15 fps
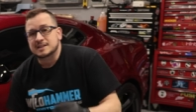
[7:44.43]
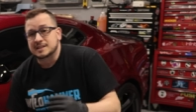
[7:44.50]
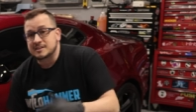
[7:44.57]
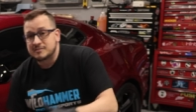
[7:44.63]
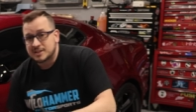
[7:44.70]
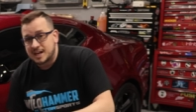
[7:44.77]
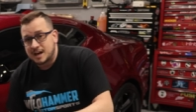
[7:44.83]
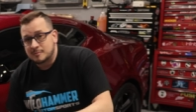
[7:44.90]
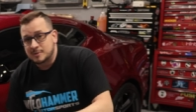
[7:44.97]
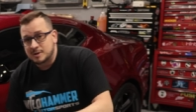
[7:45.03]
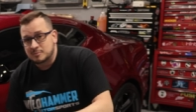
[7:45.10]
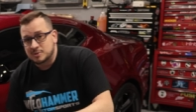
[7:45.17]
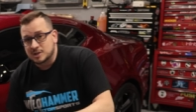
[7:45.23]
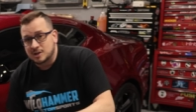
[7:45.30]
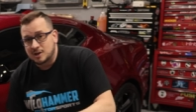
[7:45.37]
Leave a
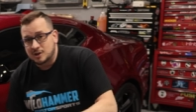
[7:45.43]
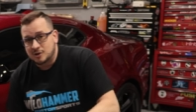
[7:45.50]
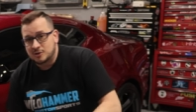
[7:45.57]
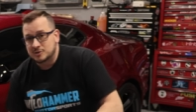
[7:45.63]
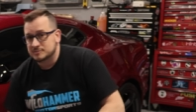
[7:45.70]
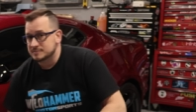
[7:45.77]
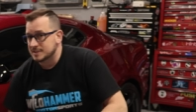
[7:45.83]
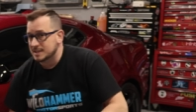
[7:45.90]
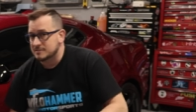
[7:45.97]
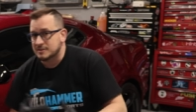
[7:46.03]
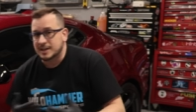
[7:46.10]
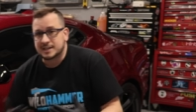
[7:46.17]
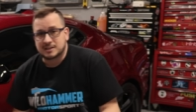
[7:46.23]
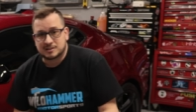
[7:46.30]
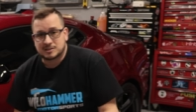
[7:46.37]
comment below. If
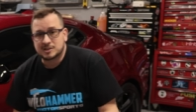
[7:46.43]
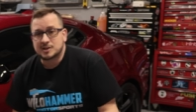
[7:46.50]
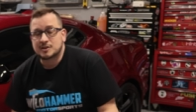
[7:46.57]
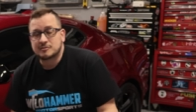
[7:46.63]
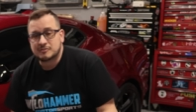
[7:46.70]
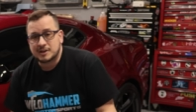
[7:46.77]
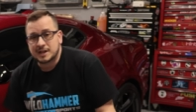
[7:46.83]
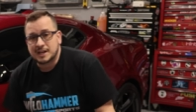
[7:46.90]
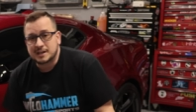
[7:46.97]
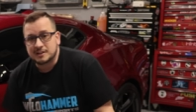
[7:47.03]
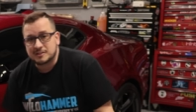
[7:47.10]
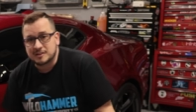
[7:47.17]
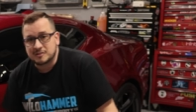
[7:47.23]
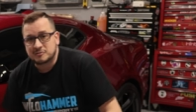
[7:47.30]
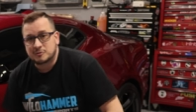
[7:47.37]
I can clarify
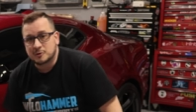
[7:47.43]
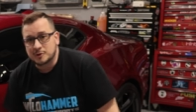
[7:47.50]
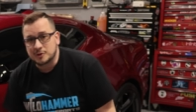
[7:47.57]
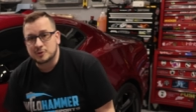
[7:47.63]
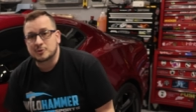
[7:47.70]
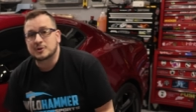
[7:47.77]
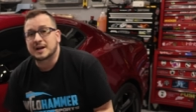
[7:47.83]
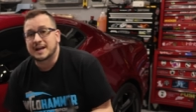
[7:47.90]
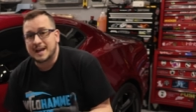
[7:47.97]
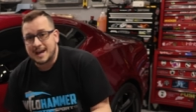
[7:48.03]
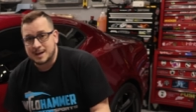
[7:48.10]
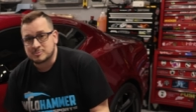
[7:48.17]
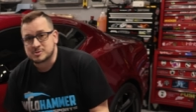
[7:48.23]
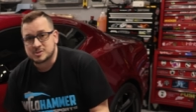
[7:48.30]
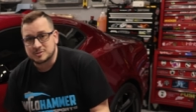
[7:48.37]
anything for you, I
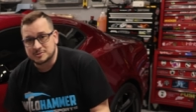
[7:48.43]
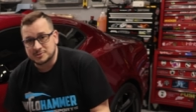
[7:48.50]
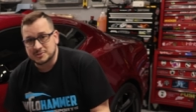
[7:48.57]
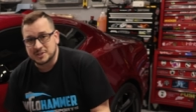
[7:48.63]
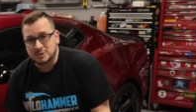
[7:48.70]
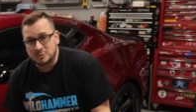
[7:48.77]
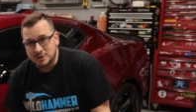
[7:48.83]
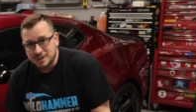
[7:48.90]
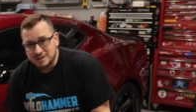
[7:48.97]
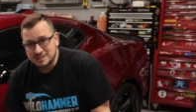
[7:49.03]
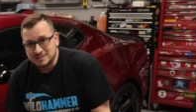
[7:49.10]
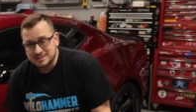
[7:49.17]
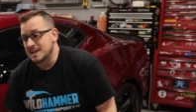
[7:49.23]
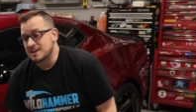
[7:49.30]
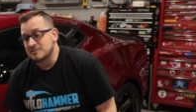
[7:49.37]
absolutely
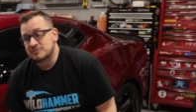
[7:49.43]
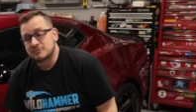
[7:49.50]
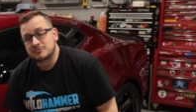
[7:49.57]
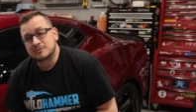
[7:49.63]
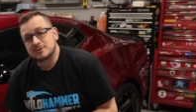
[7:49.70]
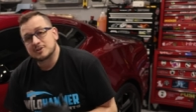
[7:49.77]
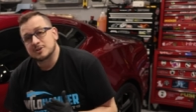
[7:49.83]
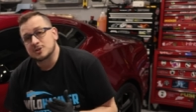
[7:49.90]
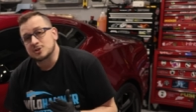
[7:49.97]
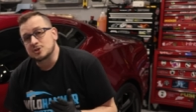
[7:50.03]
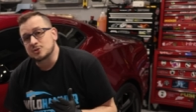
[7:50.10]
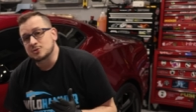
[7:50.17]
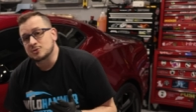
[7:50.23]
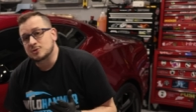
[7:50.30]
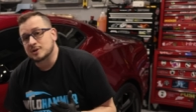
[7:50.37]
will. If
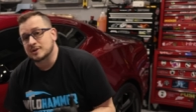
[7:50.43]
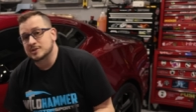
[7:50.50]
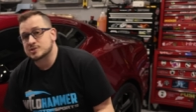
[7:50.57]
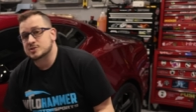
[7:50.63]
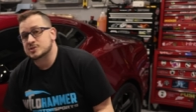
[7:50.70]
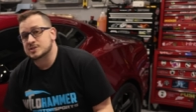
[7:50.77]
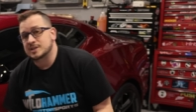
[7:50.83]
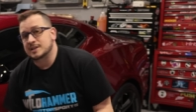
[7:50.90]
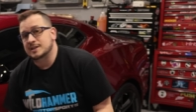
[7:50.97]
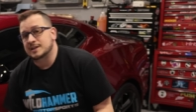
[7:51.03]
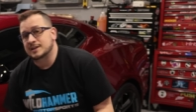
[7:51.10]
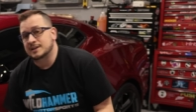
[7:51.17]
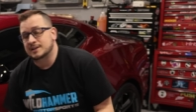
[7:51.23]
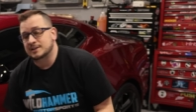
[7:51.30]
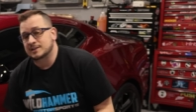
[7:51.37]
you are interested
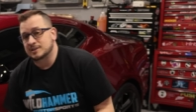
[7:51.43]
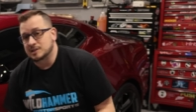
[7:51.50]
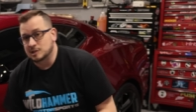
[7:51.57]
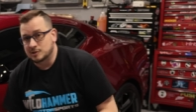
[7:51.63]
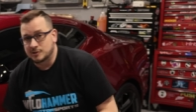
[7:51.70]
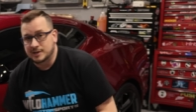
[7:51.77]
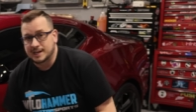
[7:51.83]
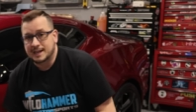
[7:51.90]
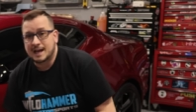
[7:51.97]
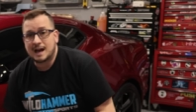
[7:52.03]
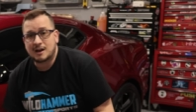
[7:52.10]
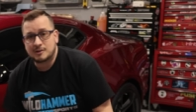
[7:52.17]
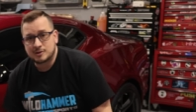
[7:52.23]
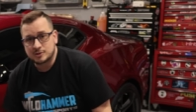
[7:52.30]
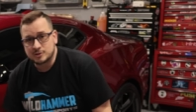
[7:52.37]
in learning
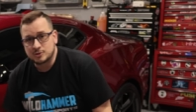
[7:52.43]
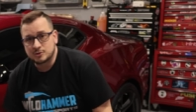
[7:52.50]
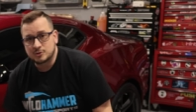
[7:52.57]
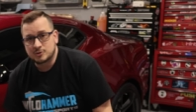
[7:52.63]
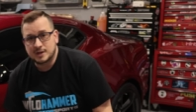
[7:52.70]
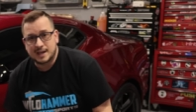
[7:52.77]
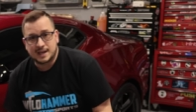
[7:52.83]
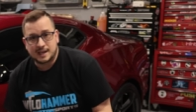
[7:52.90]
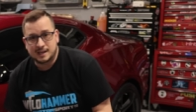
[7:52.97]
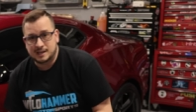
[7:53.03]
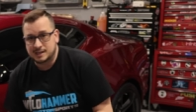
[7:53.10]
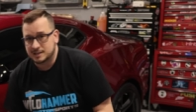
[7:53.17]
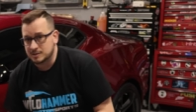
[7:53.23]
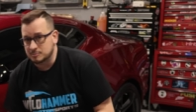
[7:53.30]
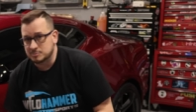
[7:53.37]
how to do
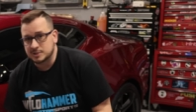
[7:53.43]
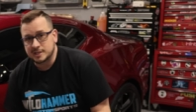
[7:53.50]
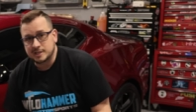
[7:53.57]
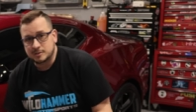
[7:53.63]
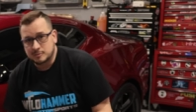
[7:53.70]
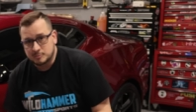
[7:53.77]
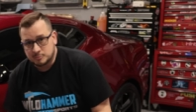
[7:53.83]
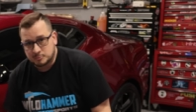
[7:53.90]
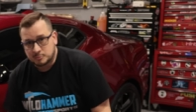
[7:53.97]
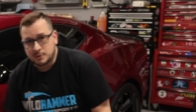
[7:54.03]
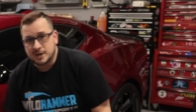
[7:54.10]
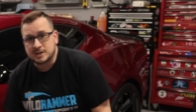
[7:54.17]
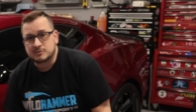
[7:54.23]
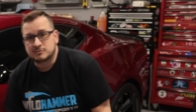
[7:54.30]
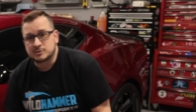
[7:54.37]
a complete
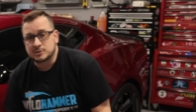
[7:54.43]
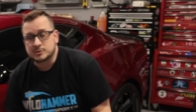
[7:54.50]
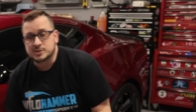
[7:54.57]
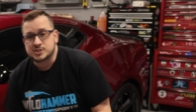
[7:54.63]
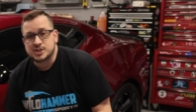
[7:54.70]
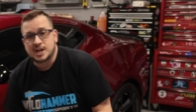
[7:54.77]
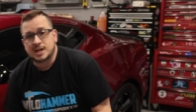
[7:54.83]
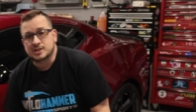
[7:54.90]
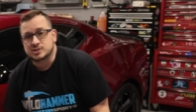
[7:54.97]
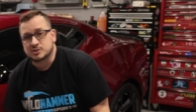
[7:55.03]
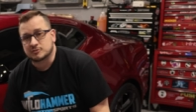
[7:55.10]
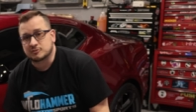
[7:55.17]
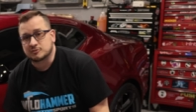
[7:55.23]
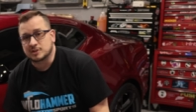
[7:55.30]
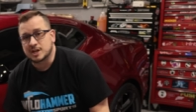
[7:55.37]
brake fluid change
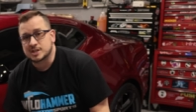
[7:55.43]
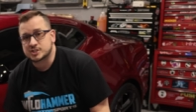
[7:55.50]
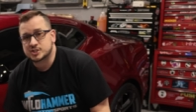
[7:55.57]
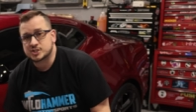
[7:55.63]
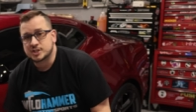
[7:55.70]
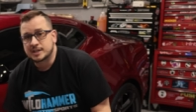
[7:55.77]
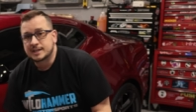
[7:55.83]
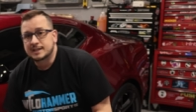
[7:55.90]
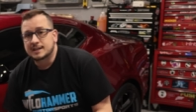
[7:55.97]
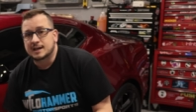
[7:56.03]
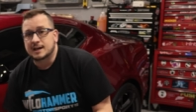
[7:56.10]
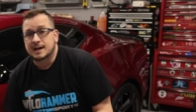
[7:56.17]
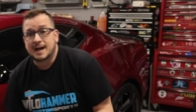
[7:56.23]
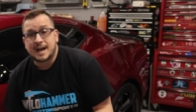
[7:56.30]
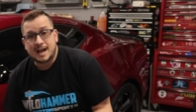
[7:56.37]
or flush,
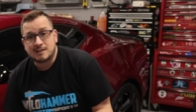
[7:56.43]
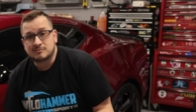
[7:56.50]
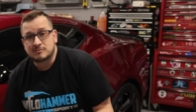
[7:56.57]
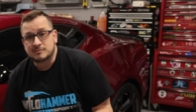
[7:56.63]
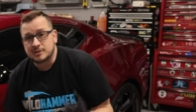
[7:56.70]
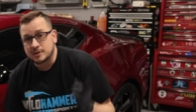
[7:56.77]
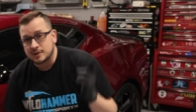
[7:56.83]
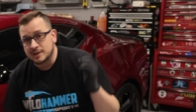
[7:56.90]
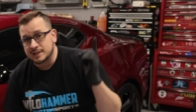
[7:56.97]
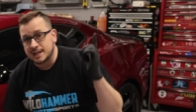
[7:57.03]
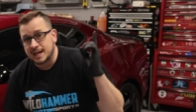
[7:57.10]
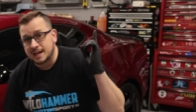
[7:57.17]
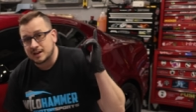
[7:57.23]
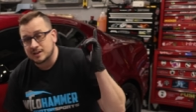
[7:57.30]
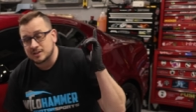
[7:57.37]
I have a video on
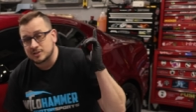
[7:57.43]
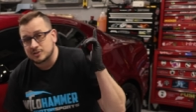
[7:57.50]
that.